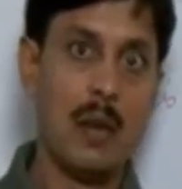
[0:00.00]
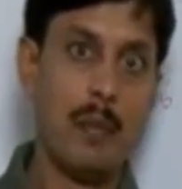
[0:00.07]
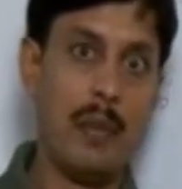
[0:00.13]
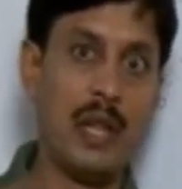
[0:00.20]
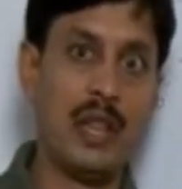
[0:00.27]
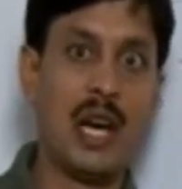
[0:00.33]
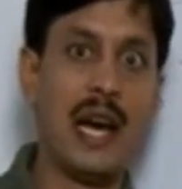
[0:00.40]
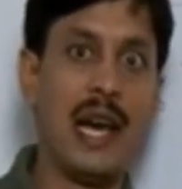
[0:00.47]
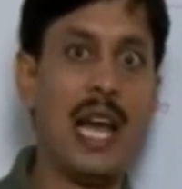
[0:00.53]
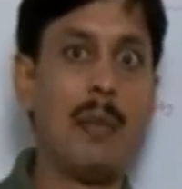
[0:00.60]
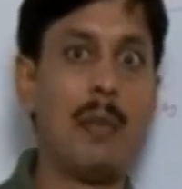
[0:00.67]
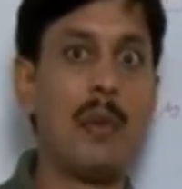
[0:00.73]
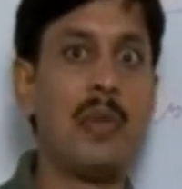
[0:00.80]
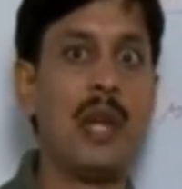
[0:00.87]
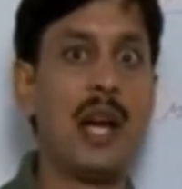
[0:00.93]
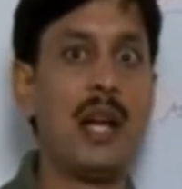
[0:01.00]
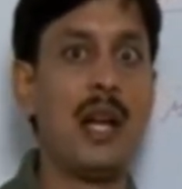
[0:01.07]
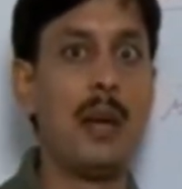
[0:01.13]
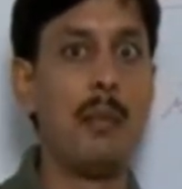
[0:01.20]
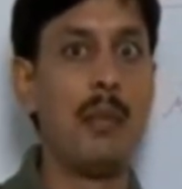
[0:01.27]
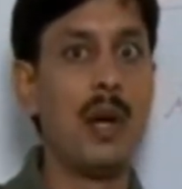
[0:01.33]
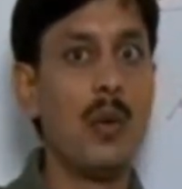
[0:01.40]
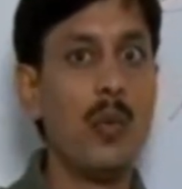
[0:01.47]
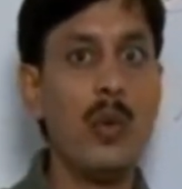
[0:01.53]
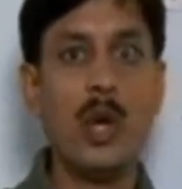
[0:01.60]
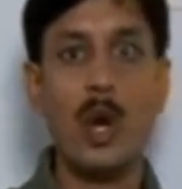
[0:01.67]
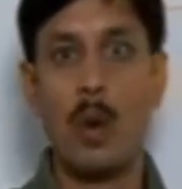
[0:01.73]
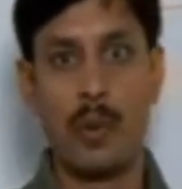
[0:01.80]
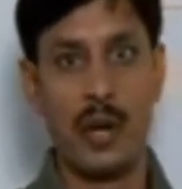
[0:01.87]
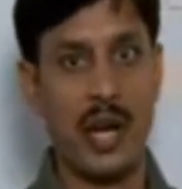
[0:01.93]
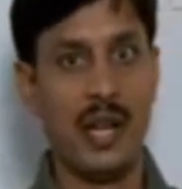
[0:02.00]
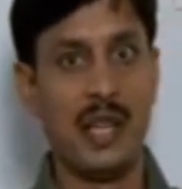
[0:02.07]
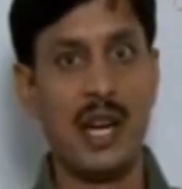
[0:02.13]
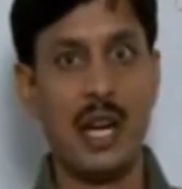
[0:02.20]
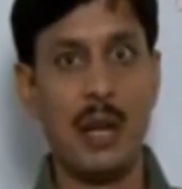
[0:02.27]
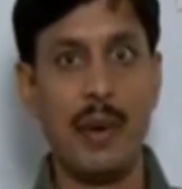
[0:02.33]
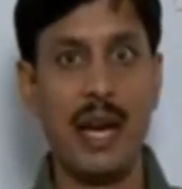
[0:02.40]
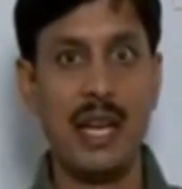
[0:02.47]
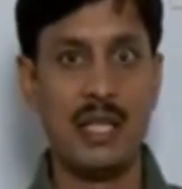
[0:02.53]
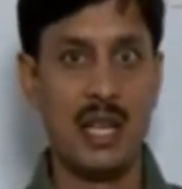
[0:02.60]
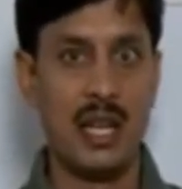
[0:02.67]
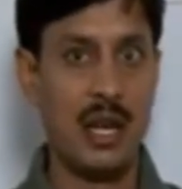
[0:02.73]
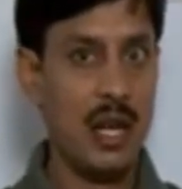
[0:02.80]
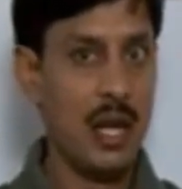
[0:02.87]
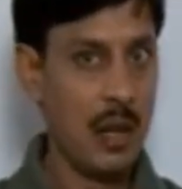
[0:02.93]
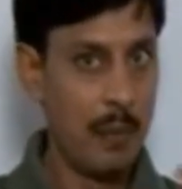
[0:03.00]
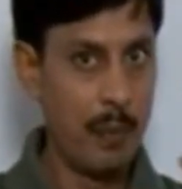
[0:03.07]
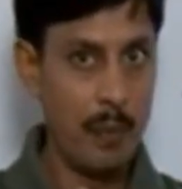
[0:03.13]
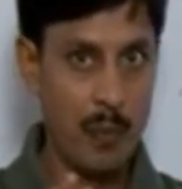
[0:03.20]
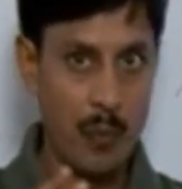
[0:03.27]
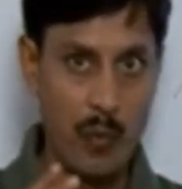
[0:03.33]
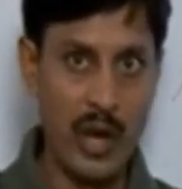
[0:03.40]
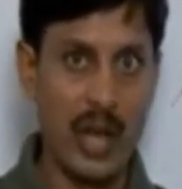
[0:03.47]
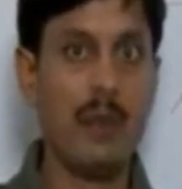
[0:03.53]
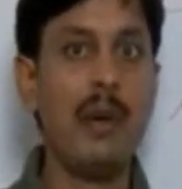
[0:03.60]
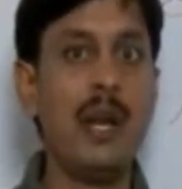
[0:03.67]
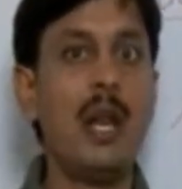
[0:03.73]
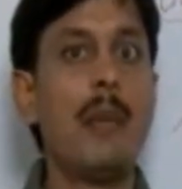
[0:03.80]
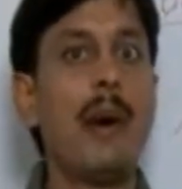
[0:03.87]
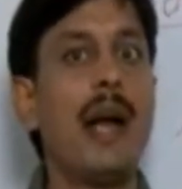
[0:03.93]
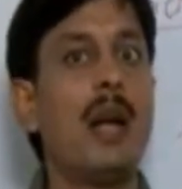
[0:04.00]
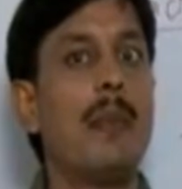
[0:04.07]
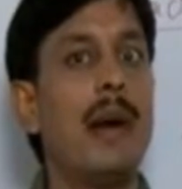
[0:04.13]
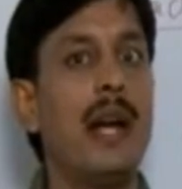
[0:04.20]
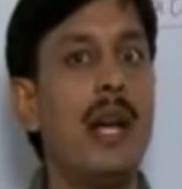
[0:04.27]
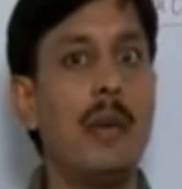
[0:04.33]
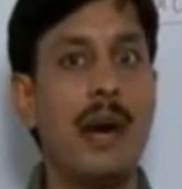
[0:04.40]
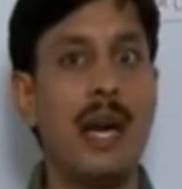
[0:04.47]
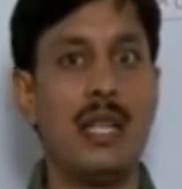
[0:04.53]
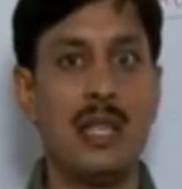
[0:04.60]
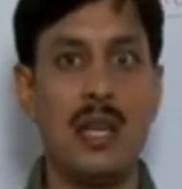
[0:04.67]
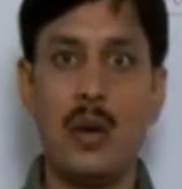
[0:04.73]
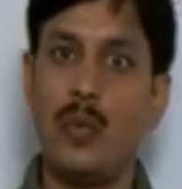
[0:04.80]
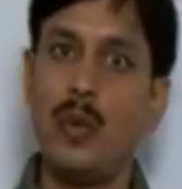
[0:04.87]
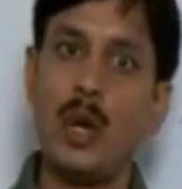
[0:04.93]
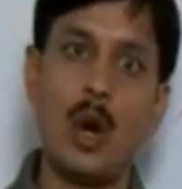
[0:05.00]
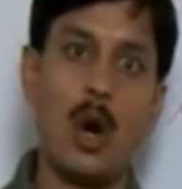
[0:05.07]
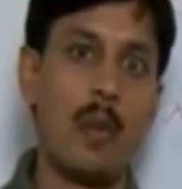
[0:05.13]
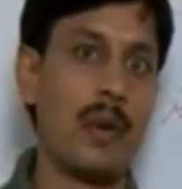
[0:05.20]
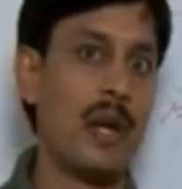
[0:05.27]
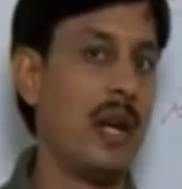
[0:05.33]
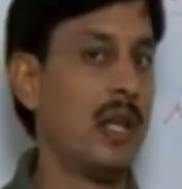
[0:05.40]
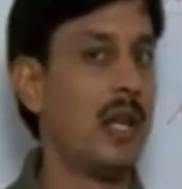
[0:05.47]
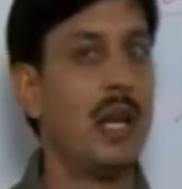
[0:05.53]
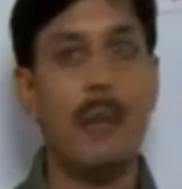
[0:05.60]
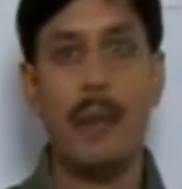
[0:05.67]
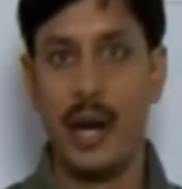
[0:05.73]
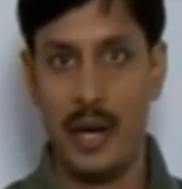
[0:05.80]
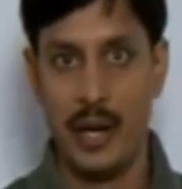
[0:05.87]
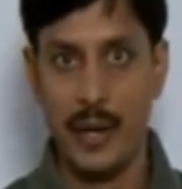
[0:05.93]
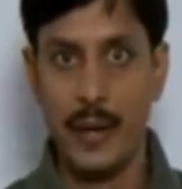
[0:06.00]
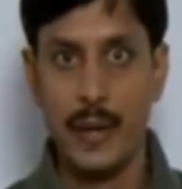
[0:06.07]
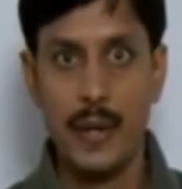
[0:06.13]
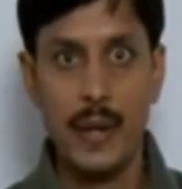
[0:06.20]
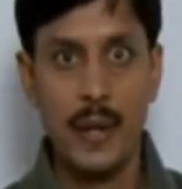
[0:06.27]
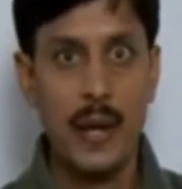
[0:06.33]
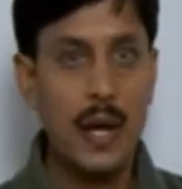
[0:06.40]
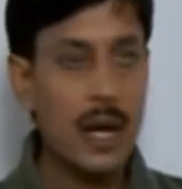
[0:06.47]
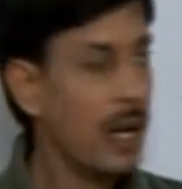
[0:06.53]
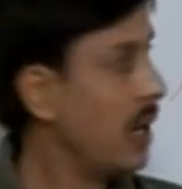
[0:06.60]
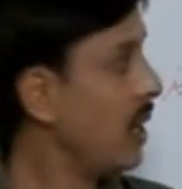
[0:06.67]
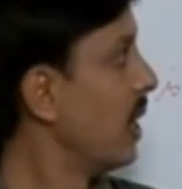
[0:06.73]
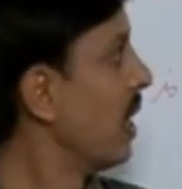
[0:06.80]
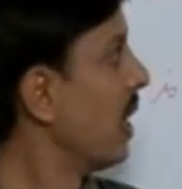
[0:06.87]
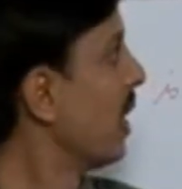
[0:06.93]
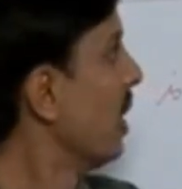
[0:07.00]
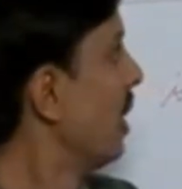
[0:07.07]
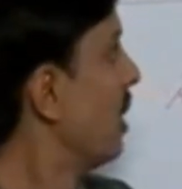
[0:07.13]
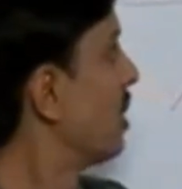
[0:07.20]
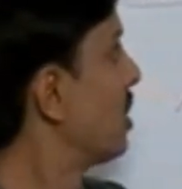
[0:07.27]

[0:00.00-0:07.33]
With the help of that number we obtain the divisor. When we divide by divisor we obtain the remainder. Here